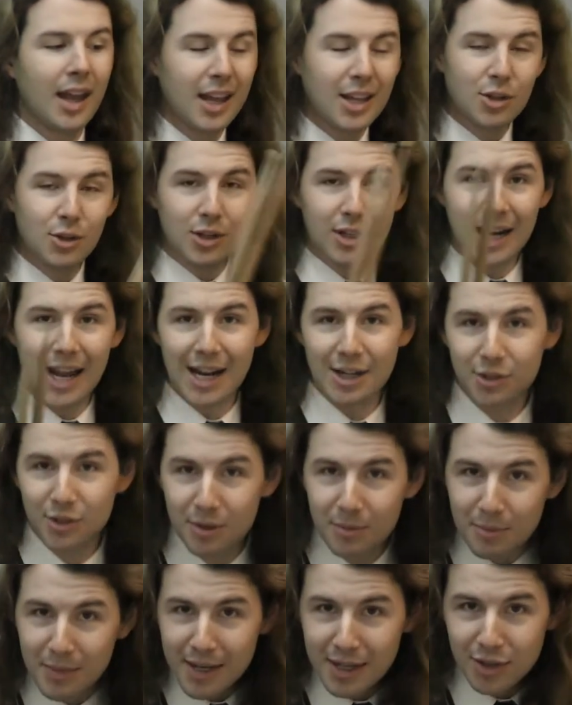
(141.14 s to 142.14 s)
You can
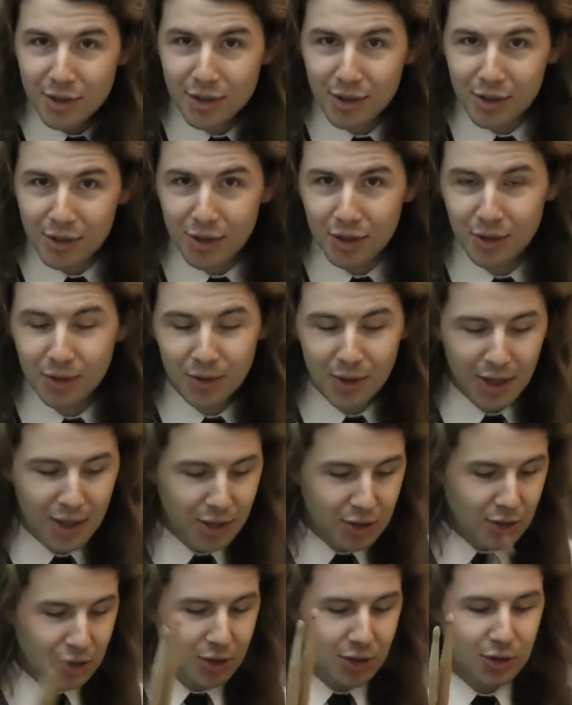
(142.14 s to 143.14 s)
actually mix the two.
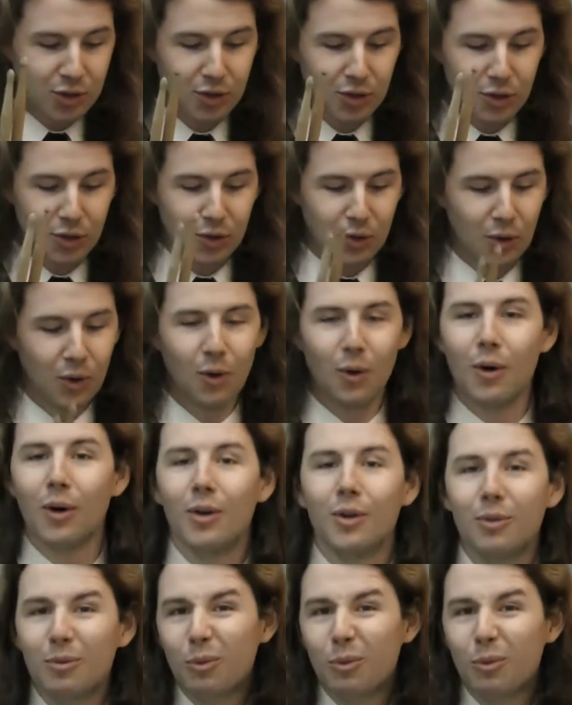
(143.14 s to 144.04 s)
You can do